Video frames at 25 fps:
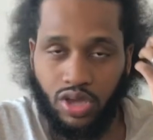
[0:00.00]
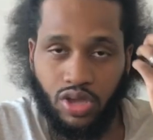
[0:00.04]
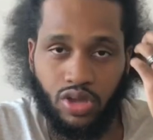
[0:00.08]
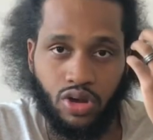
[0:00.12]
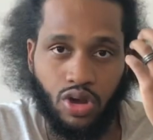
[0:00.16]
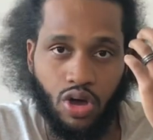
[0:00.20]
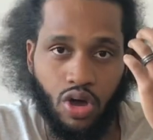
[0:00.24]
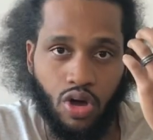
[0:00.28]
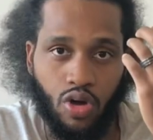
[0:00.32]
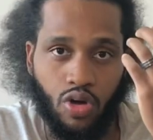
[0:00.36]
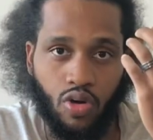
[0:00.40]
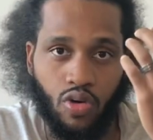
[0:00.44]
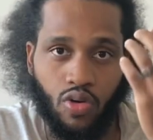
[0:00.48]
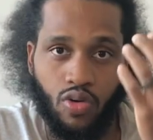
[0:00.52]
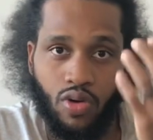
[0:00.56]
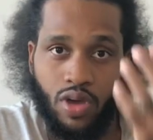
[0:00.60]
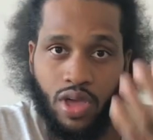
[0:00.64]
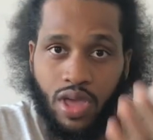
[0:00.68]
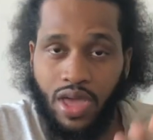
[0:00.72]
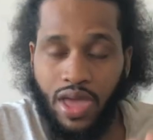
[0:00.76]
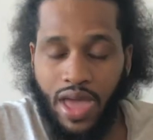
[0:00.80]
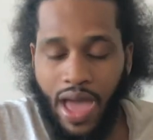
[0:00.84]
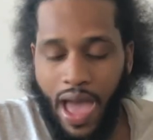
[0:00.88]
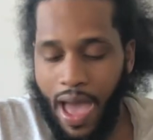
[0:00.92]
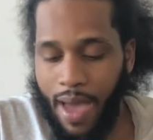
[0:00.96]

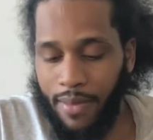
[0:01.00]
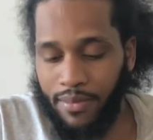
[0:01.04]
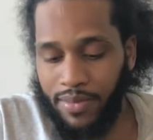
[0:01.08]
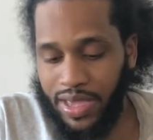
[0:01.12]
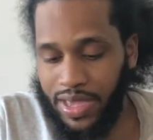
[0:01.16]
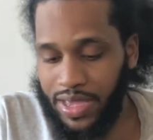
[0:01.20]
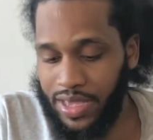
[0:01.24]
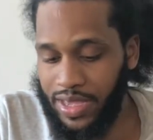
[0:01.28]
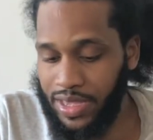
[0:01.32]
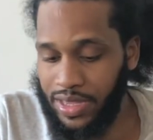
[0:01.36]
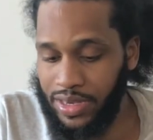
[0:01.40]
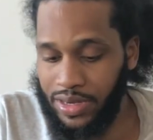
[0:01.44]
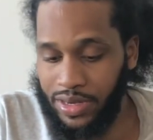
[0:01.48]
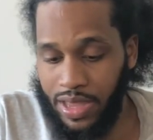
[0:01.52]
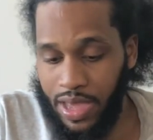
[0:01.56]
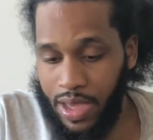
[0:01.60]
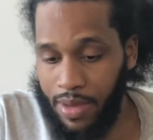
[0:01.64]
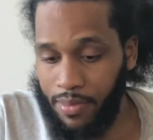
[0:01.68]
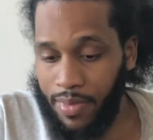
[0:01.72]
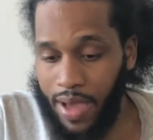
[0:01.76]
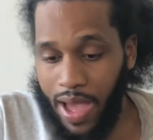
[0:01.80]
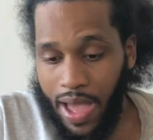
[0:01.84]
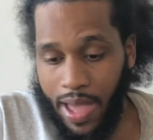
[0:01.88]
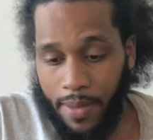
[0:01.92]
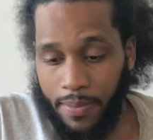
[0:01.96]
I mean,
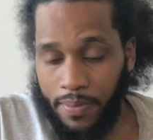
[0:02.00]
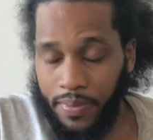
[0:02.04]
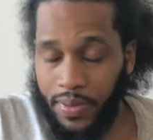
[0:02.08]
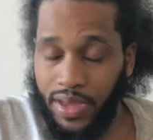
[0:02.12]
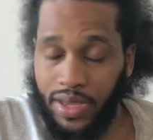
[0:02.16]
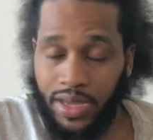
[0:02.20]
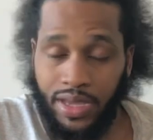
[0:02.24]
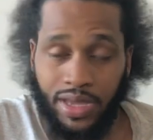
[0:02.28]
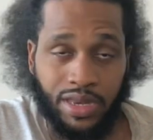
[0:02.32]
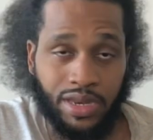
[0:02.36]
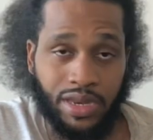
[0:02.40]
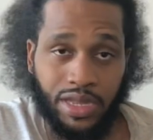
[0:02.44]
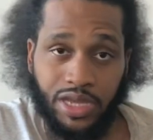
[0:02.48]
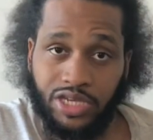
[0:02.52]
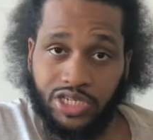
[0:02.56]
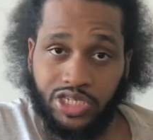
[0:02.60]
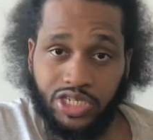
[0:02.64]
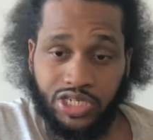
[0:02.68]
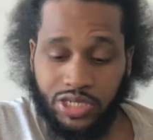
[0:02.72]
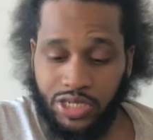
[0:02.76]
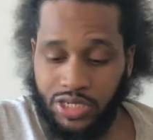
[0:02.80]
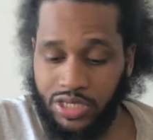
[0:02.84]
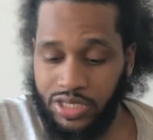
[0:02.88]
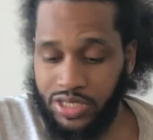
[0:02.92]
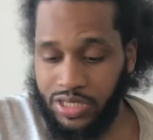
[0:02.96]
in my opinion, it's
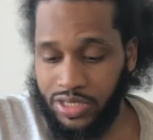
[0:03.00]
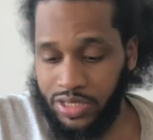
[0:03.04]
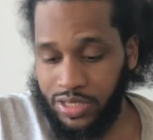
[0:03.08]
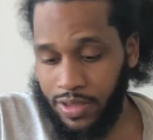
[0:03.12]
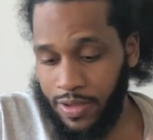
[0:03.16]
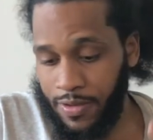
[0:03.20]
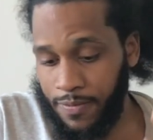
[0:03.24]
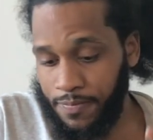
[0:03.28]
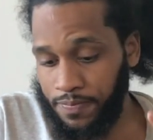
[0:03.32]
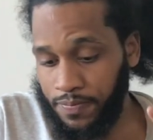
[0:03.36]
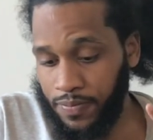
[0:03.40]
just